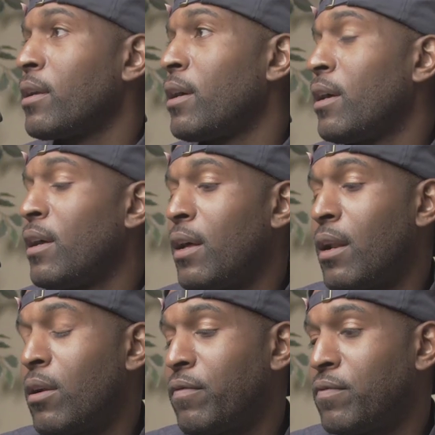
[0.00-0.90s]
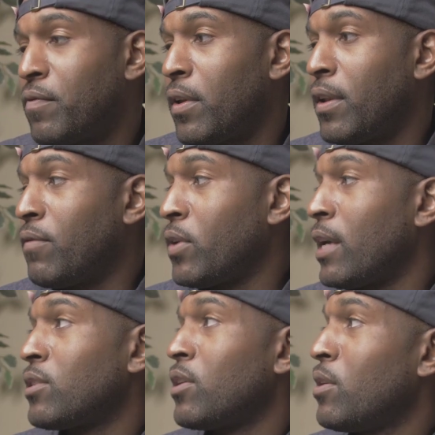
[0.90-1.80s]
I don't know if any of you guys
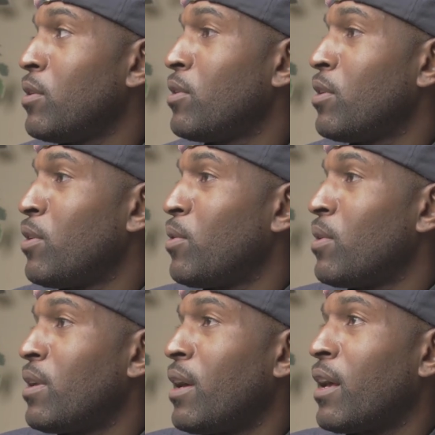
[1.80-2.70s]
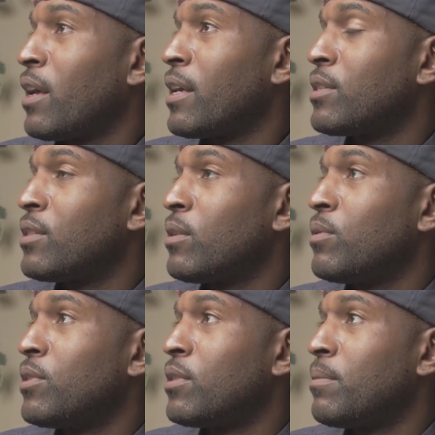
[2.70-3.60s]
heard. I guess there was
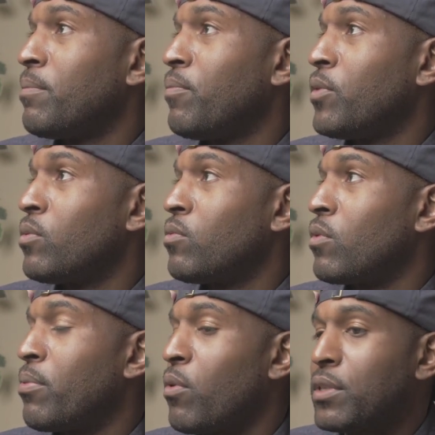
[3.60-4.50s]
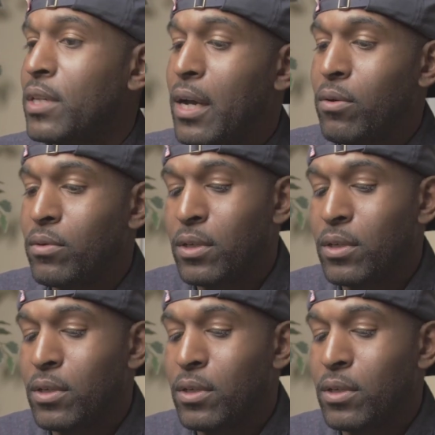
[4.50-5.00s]
some reports out